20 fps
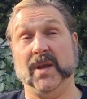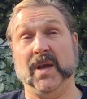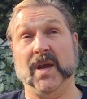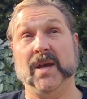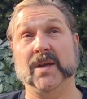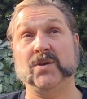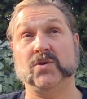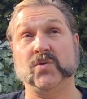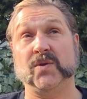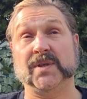
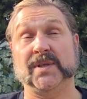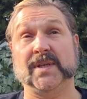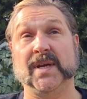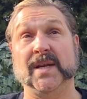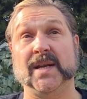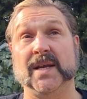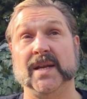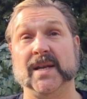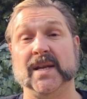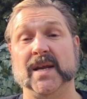
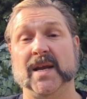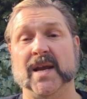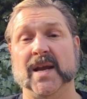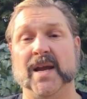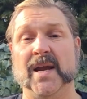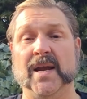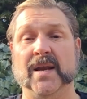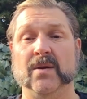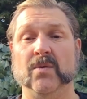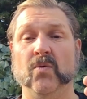interested
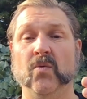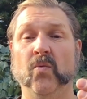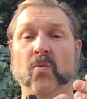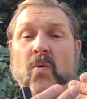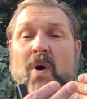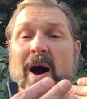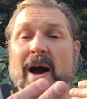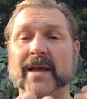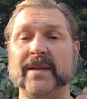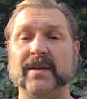in
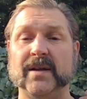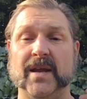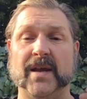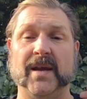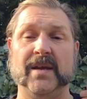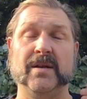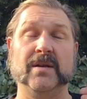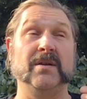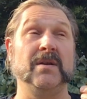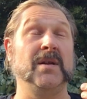widening,